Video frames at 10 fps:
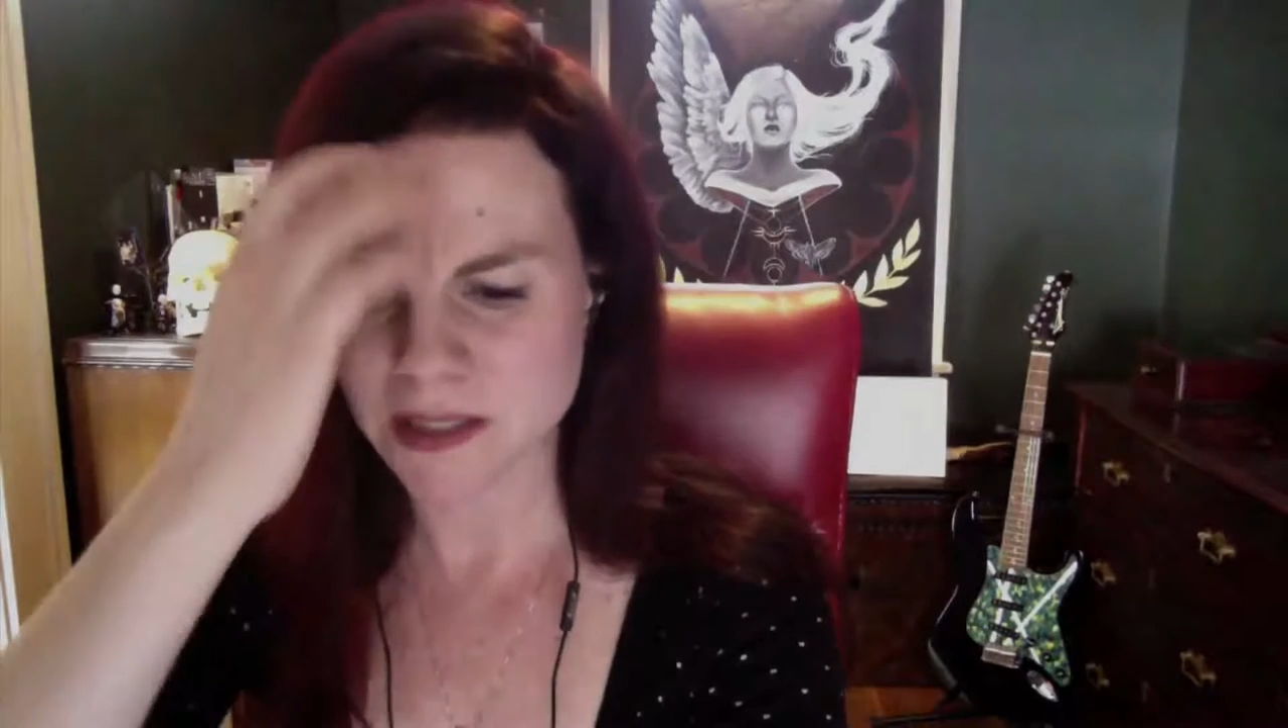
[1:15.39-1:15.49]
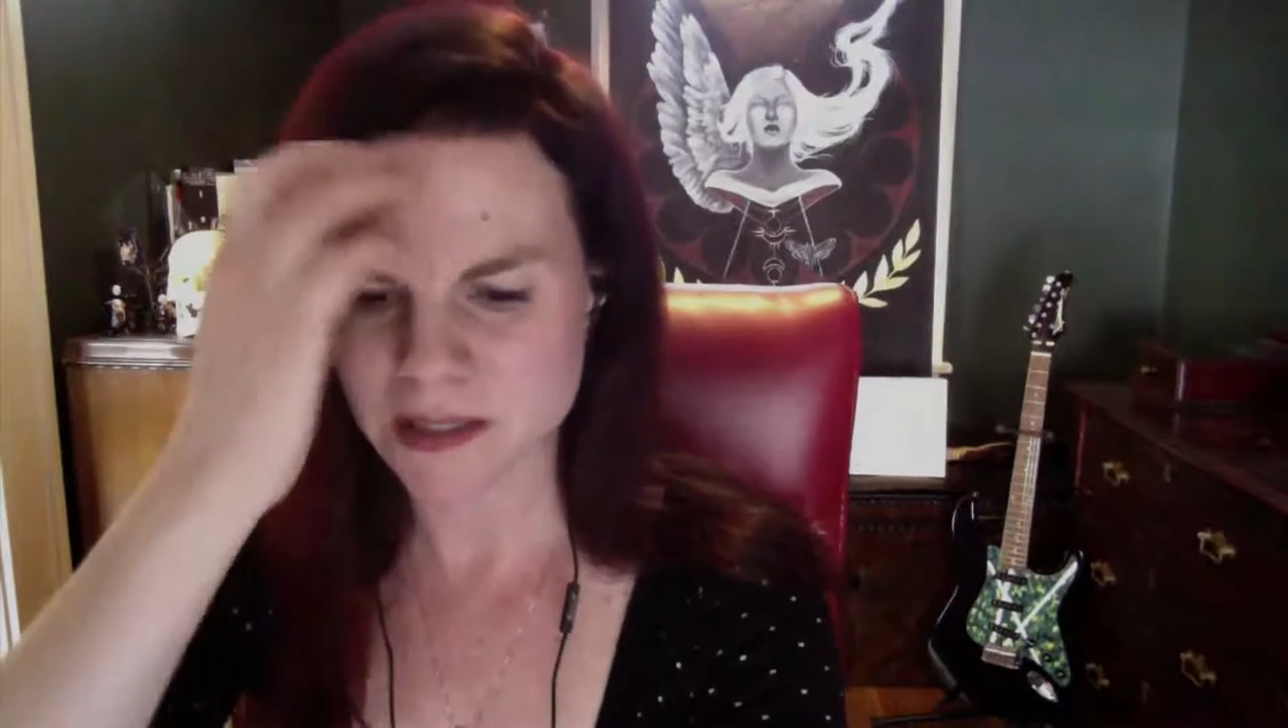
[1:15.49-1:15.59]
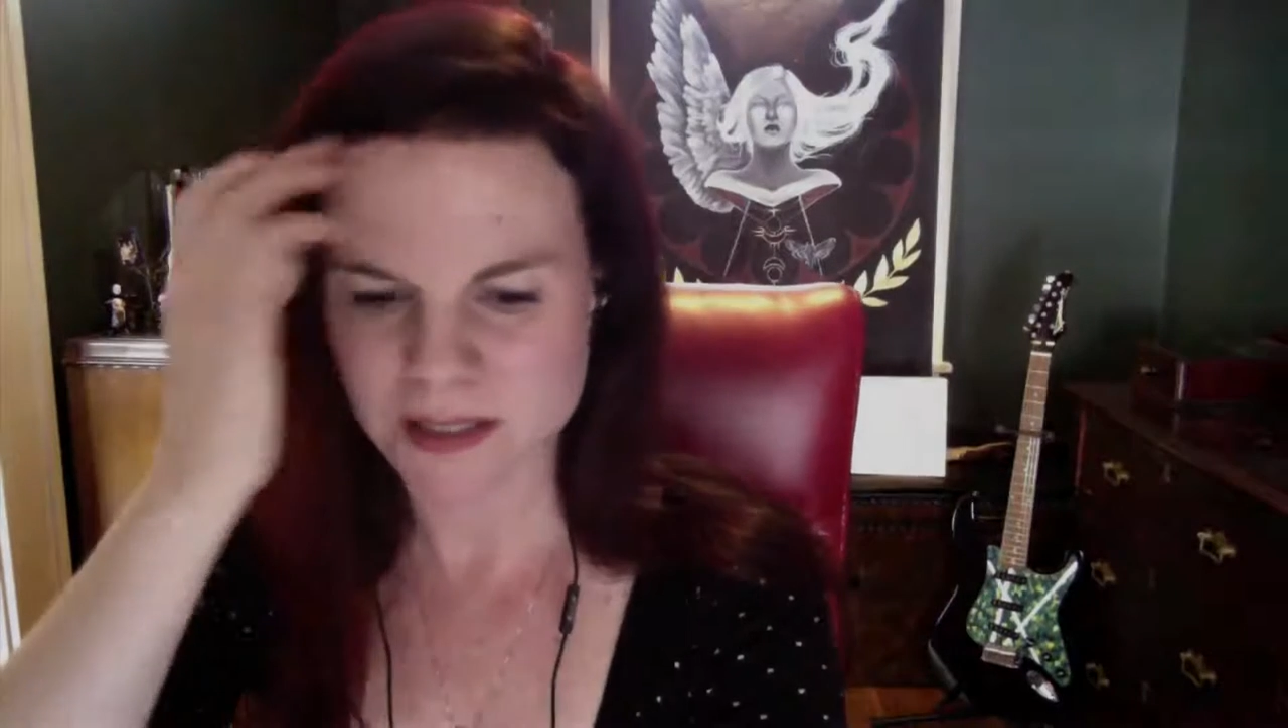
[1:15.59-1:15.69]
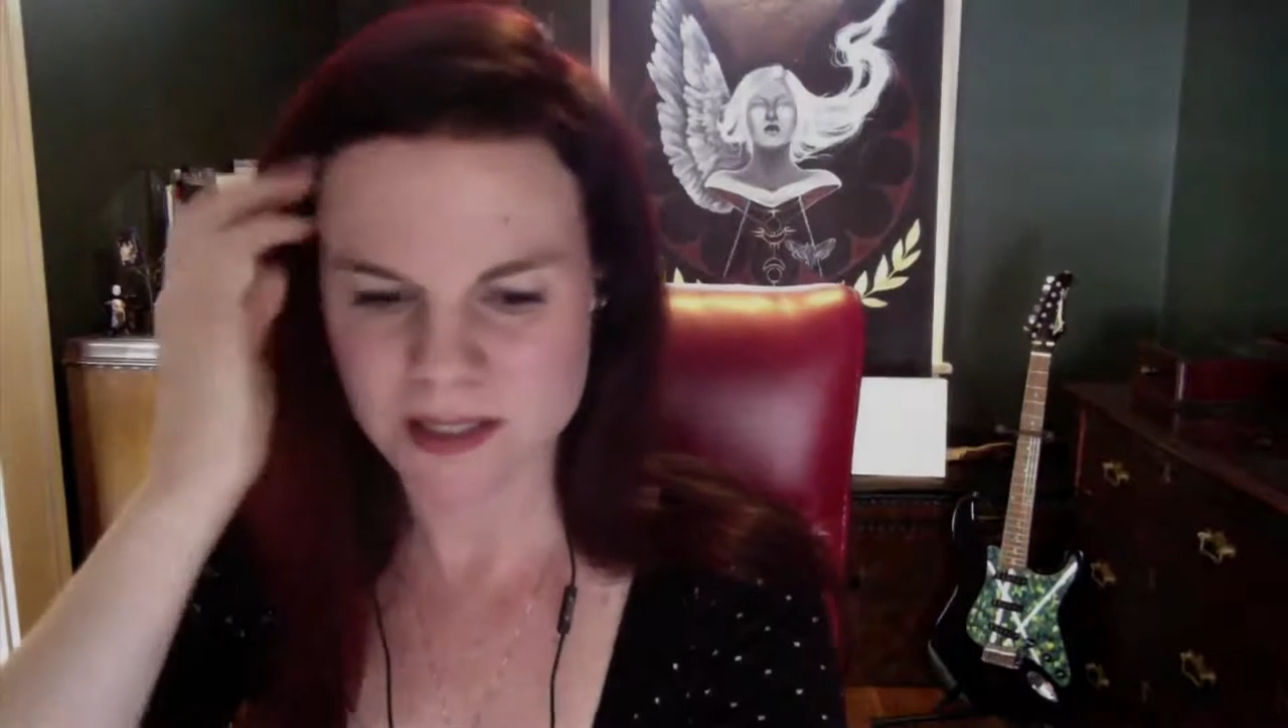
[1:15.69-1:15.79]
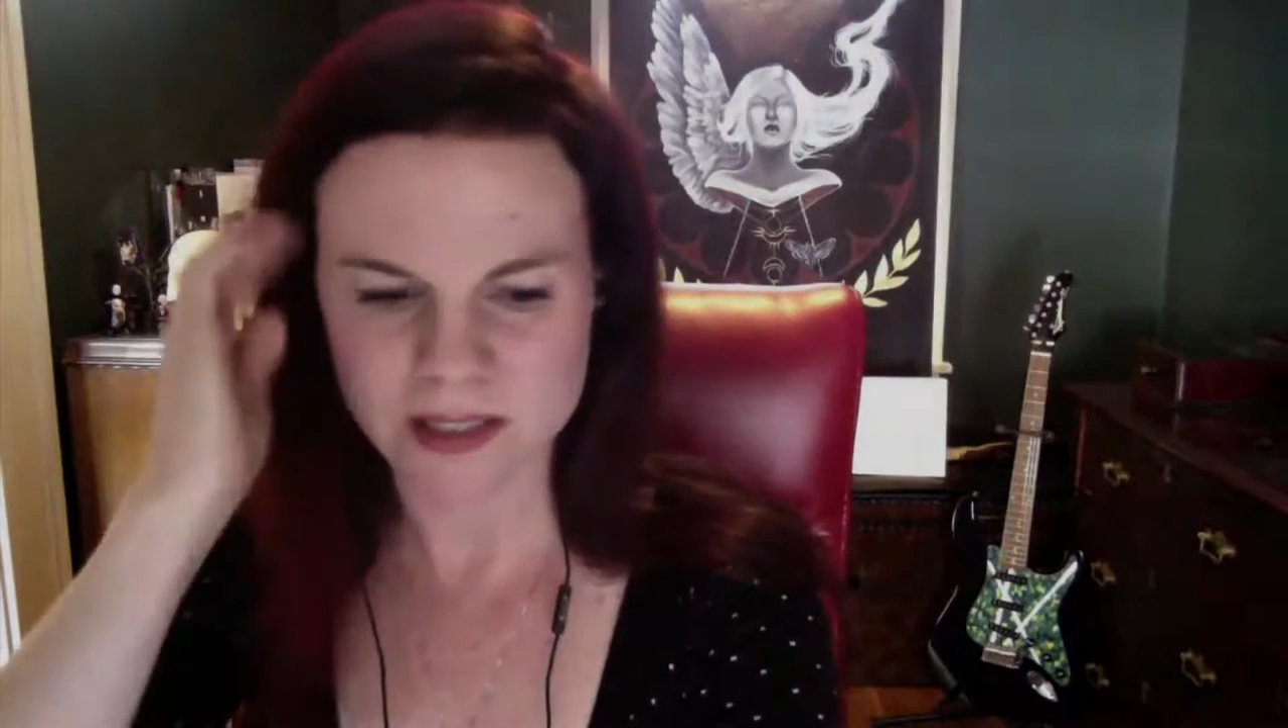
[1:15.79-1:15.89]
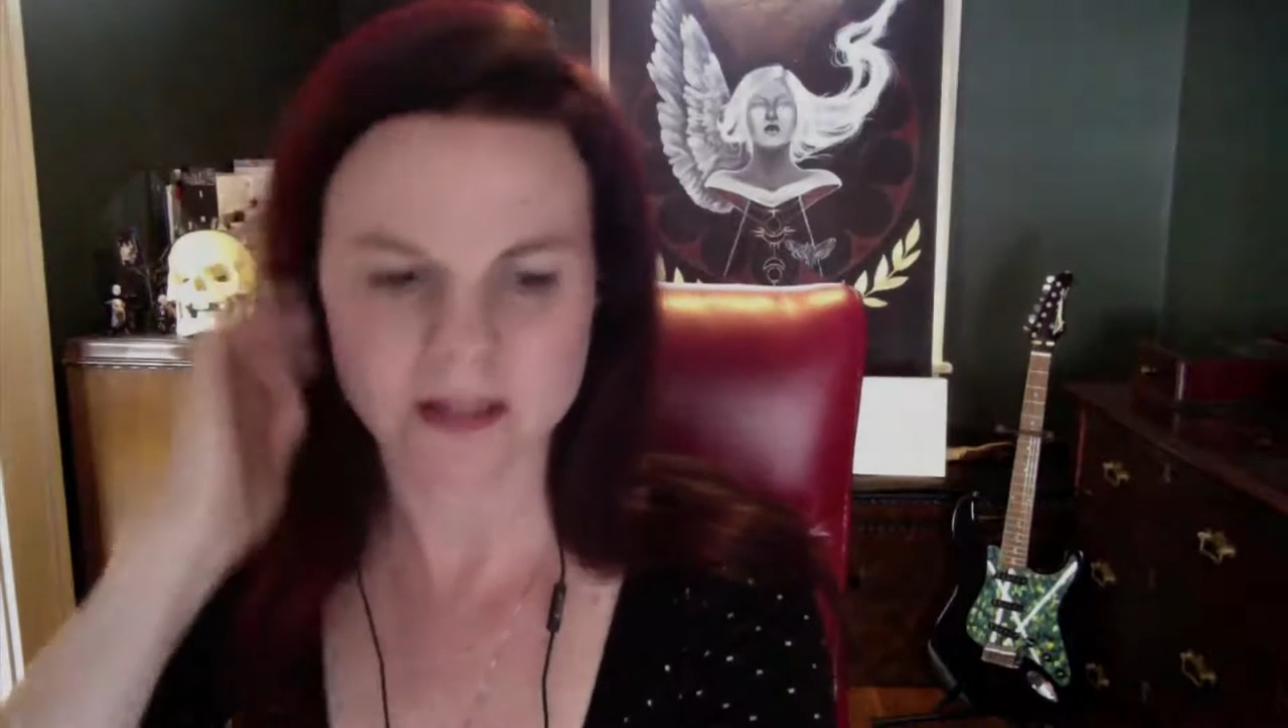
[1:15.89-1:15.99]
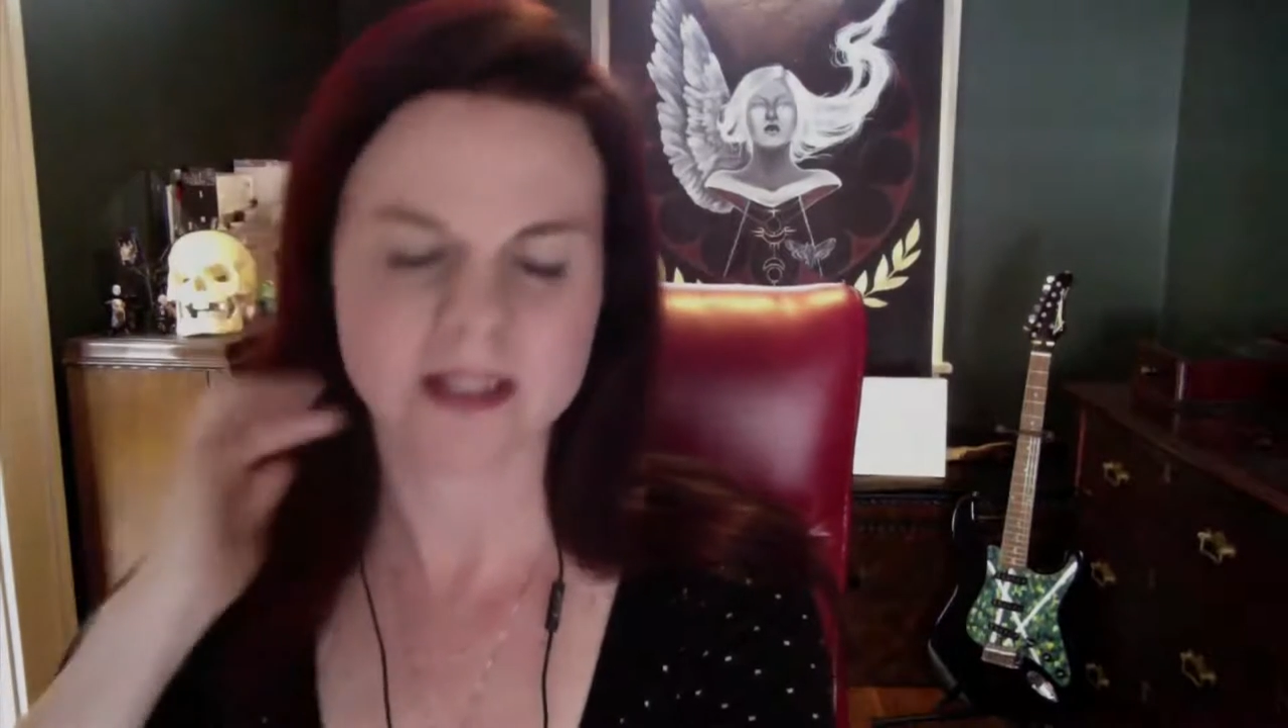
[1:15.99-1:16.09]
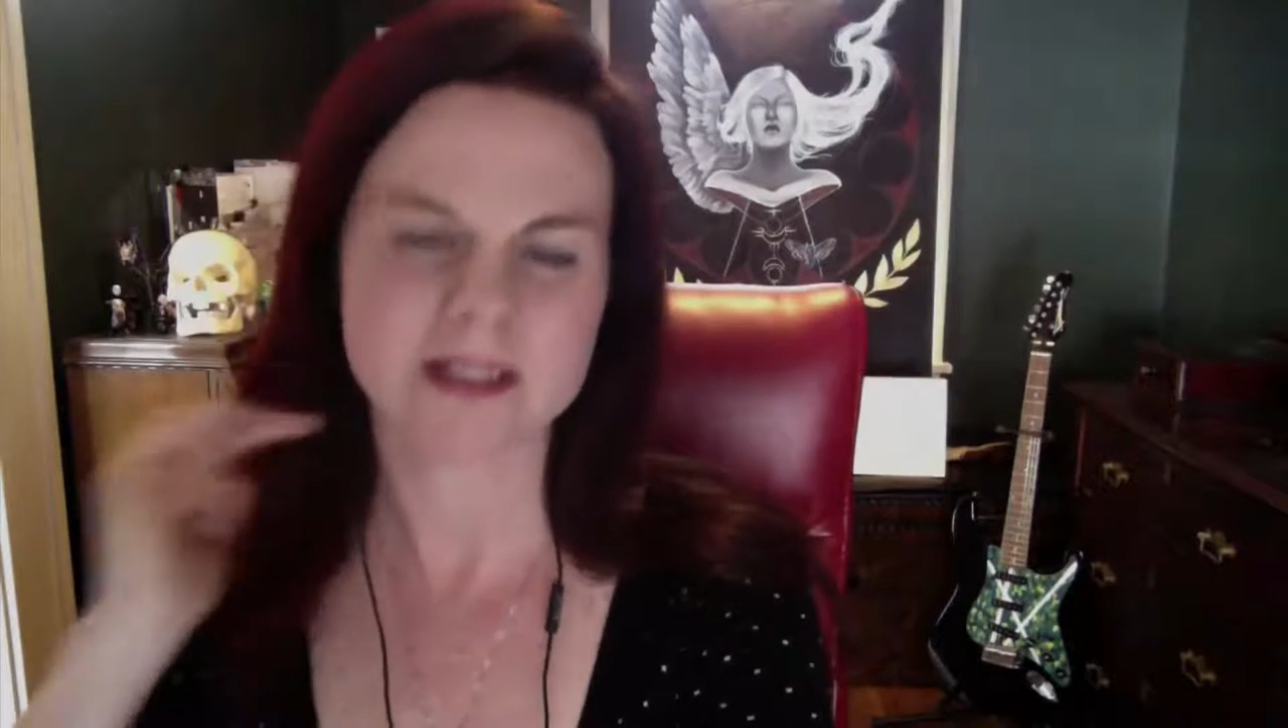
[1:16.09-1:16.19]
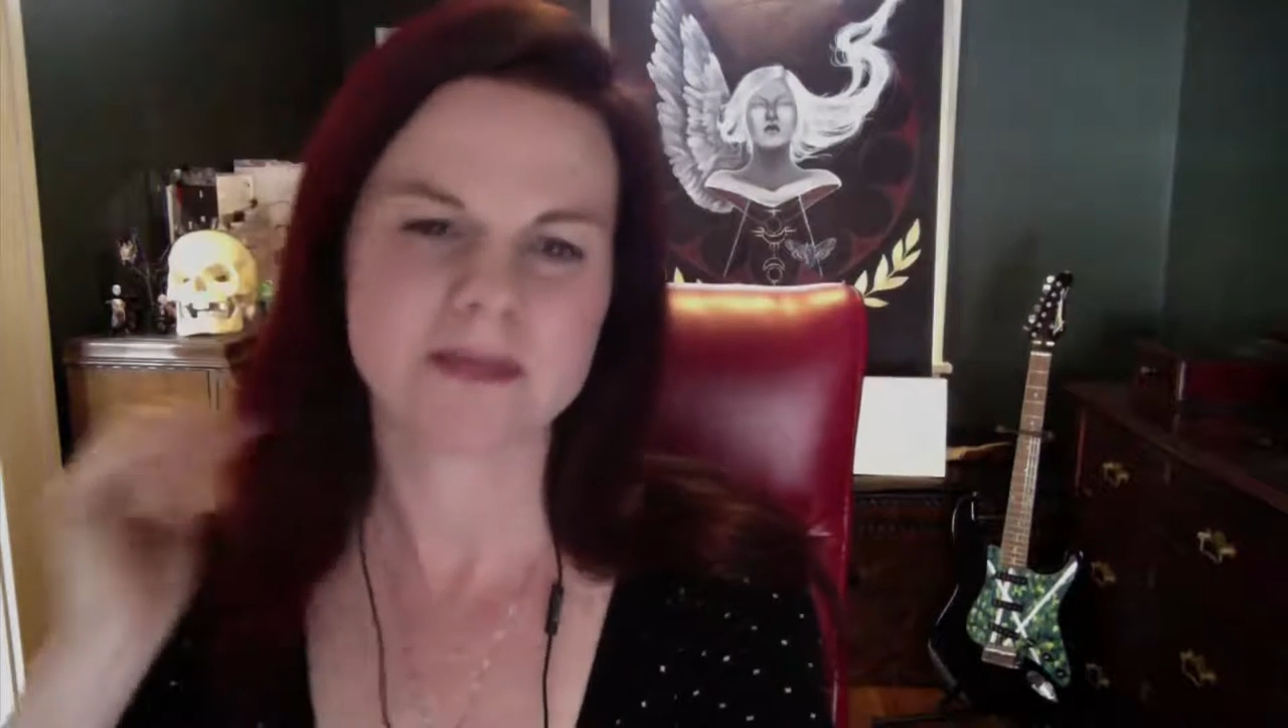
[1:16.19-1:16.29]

at the start,